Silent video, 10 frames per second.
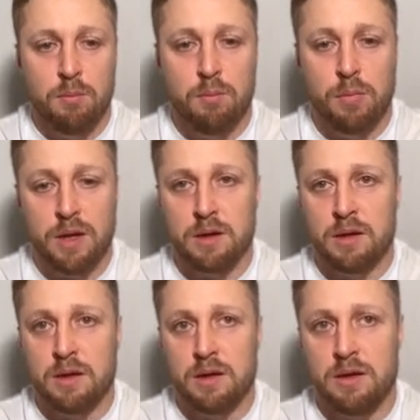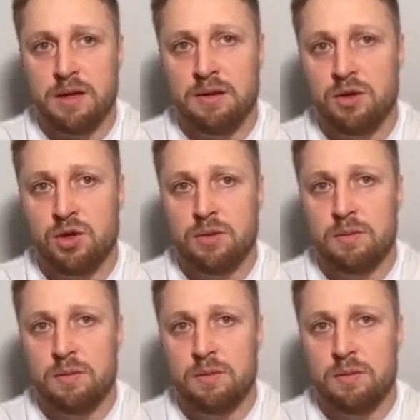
But it doesn't,